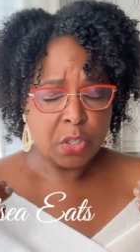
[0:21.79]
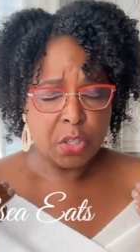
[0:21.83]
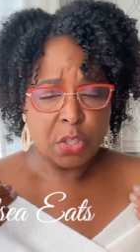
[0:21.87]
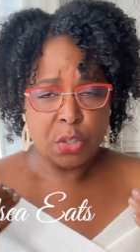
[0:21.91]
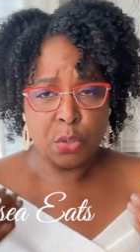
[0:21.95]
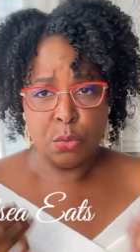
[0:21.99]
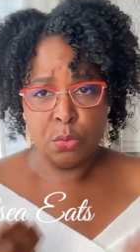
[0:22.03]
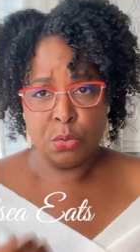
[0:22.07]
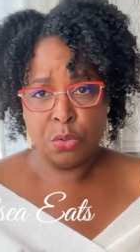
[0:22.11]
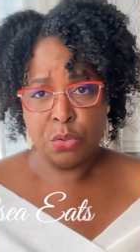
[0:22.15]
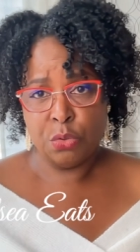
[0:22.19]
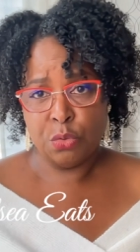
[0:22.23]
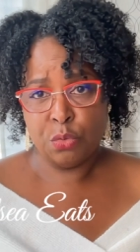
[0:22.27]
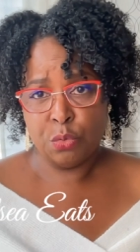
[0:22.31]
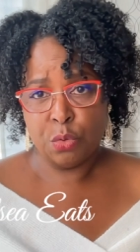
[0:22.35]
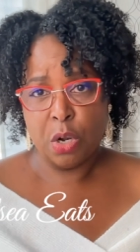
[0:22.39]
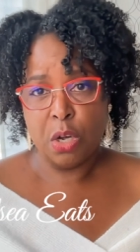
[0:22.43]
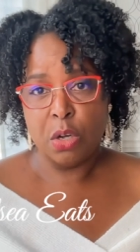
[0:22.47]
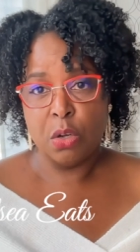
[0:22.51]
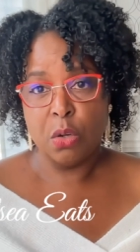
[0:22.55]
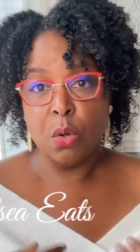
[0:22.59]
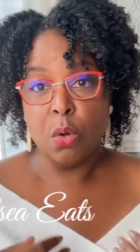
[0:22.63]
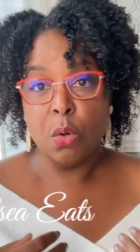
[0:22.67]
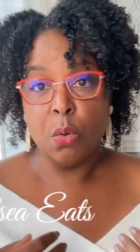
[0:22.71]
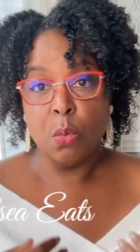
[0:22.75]
who
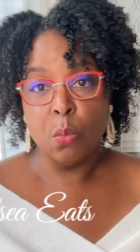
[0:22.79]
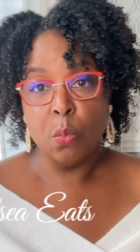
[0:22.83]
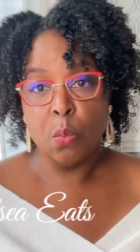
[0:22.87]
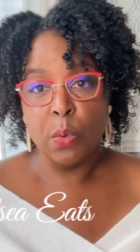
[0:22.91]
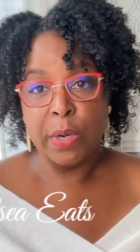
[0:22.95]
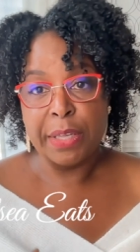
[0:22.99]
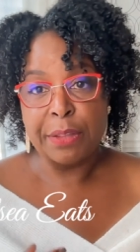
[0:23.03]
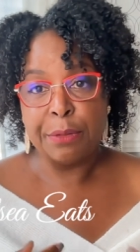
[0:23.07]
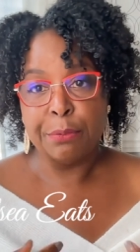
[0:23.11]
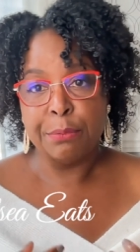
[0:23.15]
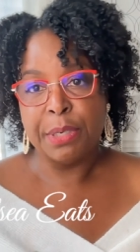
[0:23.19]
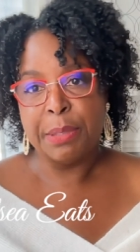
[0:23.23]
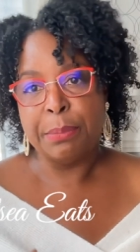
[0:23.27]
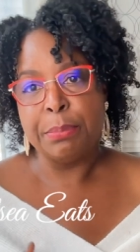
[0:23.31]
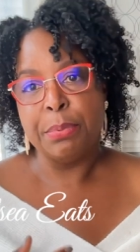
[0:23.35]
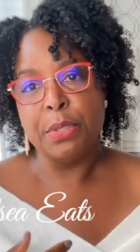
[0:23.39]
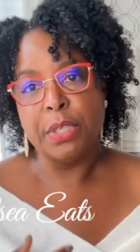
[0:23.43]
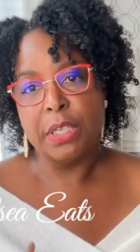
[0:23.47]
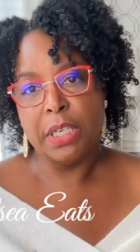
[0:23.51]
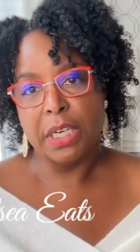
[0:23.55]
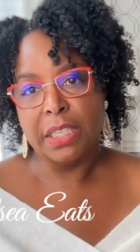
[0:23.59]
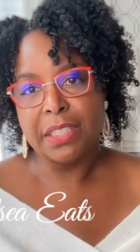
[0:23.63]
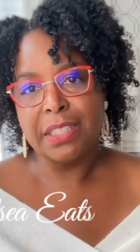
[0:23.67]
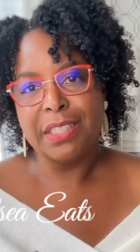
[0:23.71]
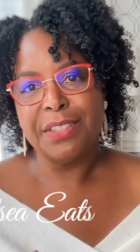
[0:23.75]
struggle with
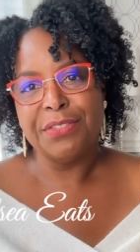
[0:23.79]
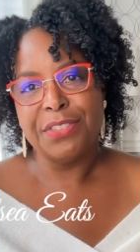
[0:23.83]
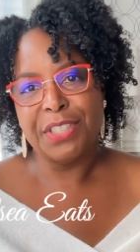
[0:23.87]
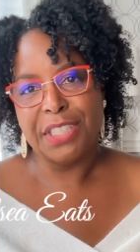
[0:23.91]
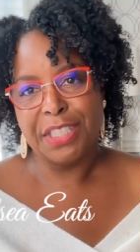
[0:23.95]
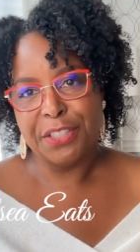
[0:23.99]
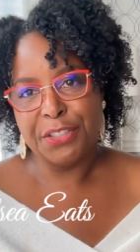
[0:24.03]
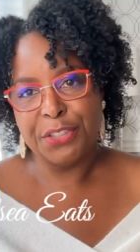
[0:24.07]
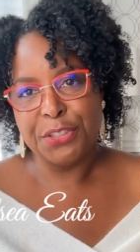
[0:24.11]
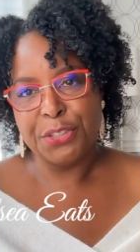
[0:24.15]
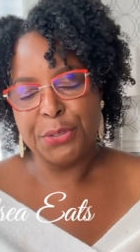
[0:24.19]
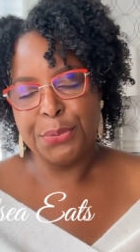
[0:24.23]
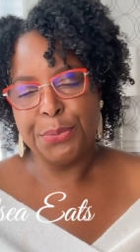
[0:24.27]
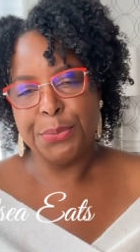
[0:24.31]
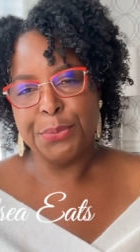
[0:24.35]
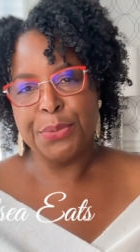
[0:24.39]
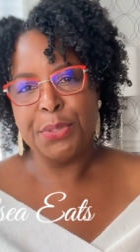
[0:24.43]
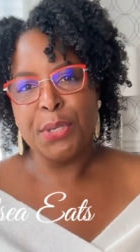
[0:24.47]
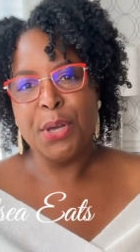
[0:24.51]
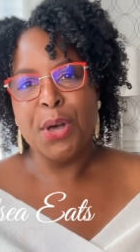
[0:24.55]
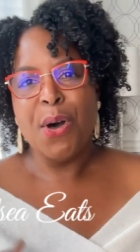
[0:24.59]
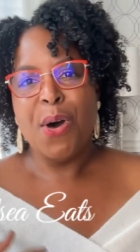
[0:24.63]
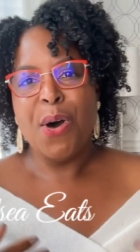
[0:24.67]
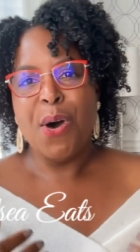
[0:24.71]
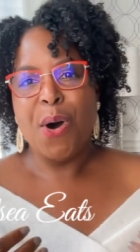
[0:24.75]
reproductive issues
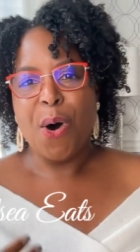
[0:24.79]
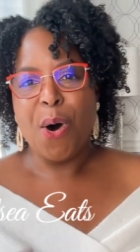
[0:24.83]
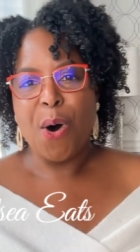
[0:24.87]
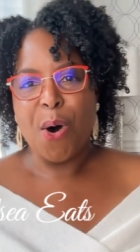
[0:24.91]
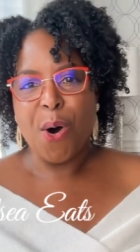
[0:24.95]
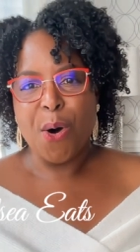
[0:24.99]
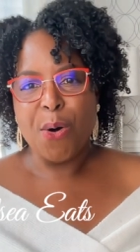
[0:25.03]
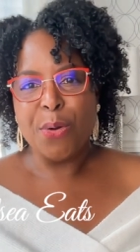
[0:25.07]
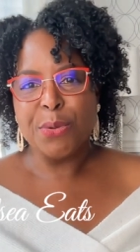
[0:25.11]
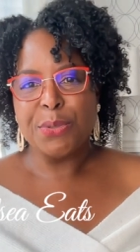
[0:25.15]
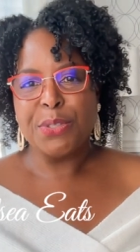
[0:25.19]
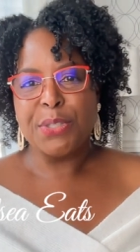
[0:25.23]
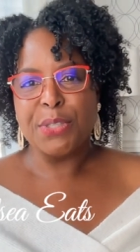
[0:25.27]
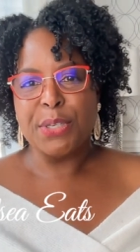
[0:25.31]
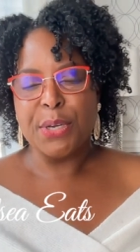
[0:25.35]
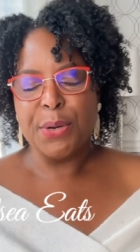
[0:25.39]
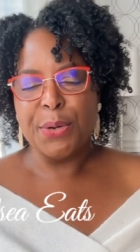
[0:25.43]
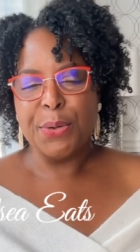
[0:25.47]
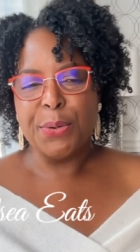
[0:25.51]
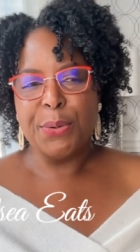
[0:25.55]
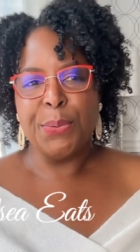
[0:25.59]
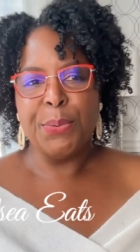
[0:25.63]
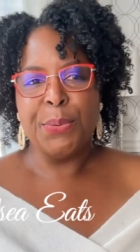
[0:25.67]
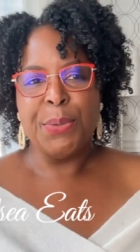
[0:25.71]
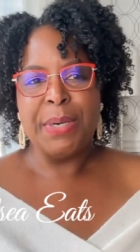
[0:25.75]

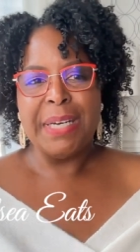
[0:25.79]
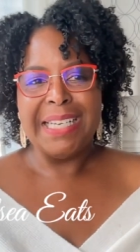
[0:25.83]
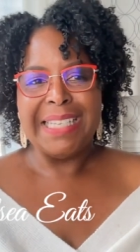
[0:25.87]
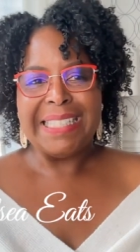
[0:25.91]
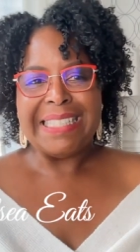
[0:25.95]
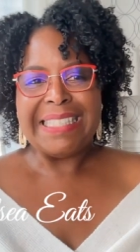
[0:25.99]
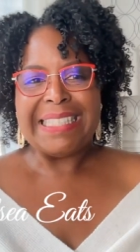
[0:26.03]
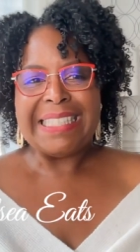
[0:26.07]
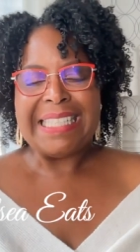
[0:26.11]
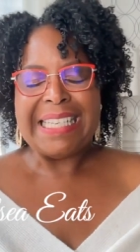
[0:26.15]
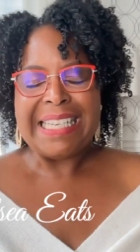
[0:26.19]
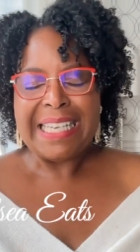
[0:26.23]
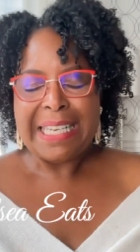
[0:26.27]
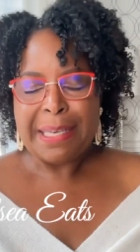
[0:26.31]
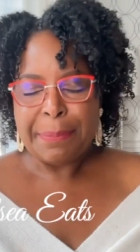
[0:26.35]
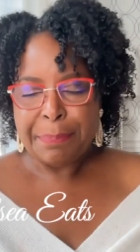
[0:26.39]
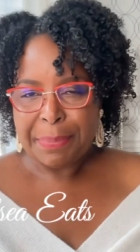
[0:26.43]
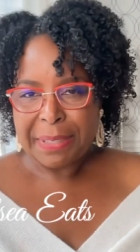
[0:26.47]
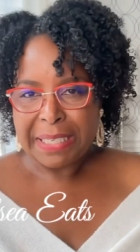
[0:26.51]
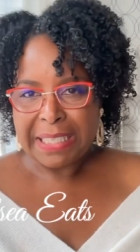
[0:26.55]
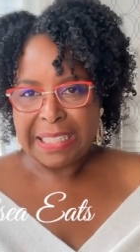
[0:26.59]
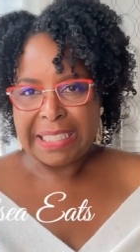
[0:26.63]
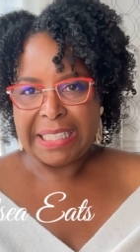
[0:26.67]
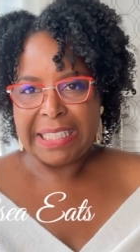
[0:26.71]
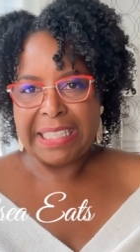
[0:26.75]
also
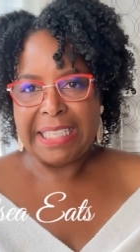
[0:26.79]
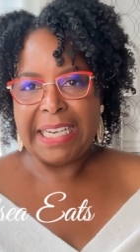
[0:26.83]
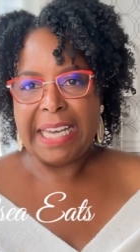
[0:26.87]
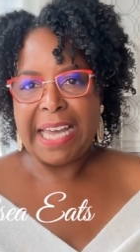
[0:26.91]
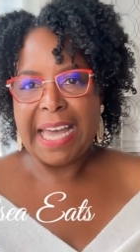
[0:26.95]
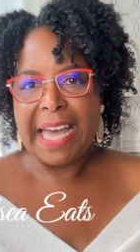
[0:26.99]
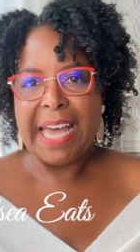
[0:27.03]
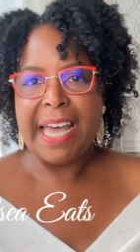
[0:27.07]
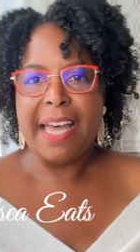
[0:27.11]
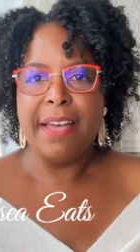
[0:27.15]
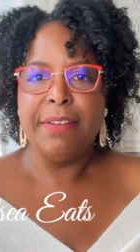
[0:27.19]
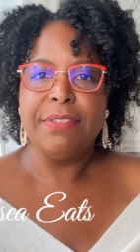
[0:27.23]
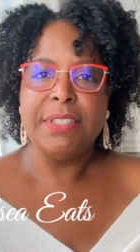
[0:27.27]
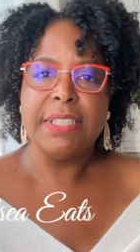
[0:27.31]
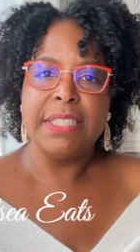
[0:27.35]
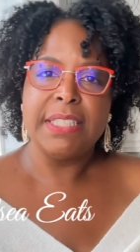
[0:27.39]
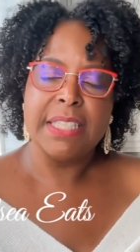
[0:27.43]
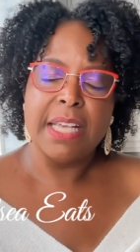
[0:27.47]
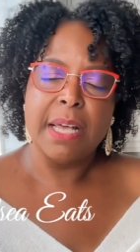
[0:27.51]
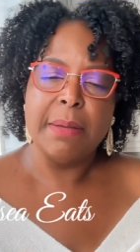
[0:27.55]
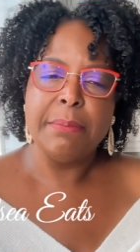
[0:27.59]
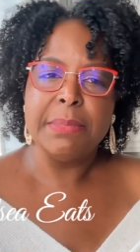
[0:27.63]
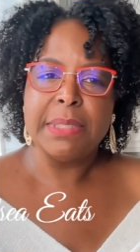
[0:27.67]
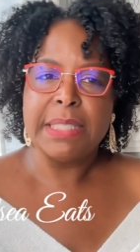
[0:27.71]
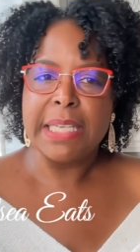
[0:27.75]
typically have
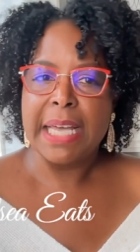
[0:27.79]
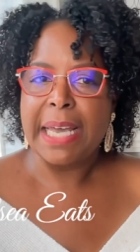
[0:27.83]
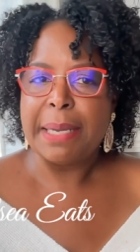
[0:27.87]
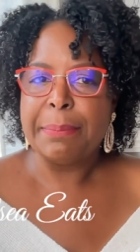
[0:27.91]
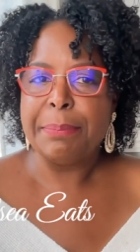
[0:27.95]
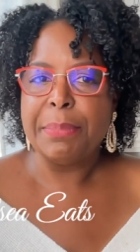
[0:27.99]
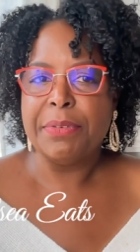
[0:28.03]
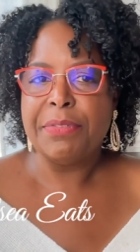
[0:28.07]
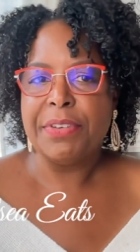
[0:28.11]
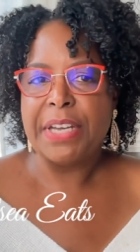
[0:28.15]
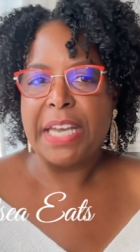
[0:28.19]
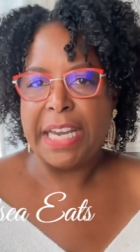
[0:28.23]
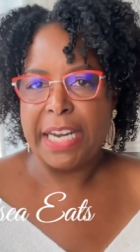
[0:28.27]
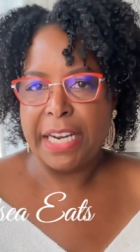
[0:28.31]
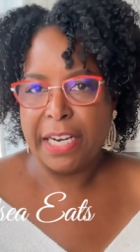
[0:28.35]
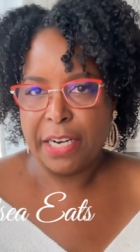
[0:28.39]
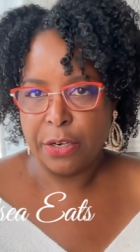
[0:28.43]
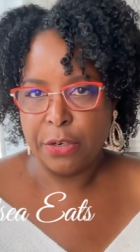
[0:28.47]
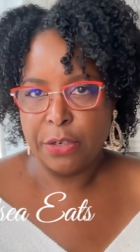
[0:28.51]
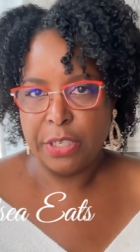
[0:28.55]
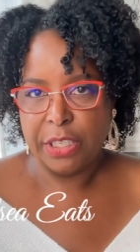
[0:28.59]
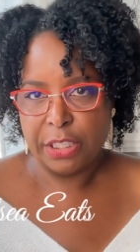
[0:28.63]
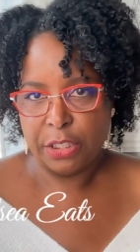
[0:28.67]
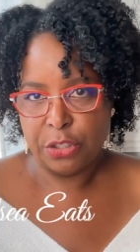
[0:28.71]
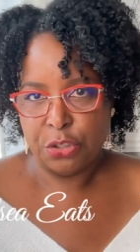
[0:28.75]
some type of
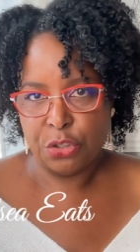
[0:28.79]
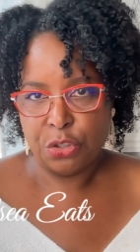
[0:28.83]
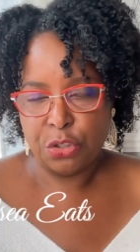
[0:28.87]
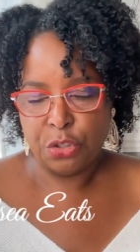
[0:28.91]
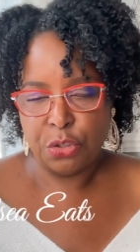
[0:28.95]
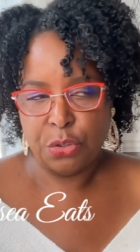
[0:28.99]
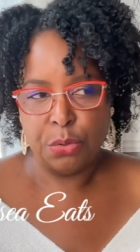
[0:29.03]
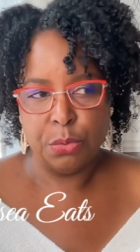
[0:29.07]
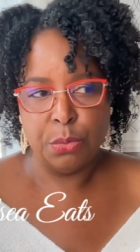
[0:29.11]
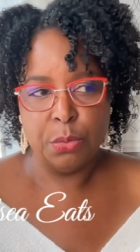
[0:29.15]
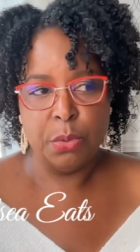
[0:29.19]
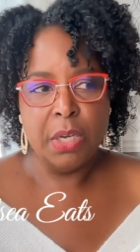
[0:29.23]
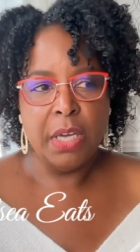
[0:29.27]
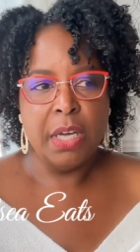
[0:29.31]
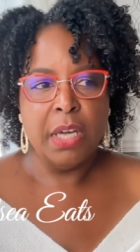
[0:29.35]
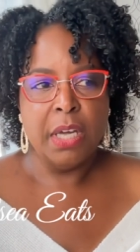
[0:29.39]
hair issue.